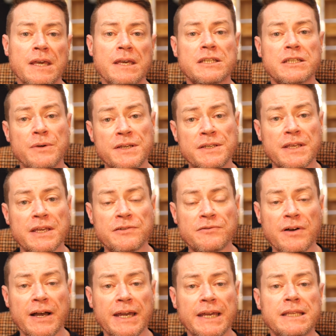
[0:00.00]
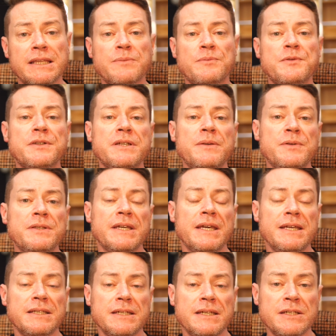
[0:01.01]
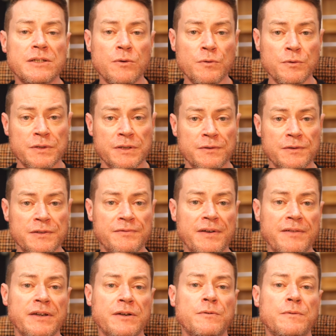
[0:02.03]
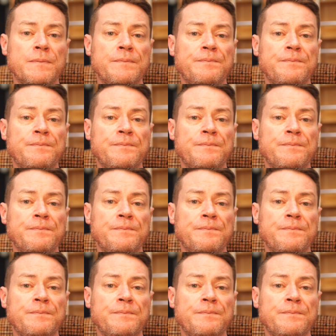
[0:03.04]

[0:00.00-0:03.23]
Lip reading: so as they dry, the precipitate is also spherical.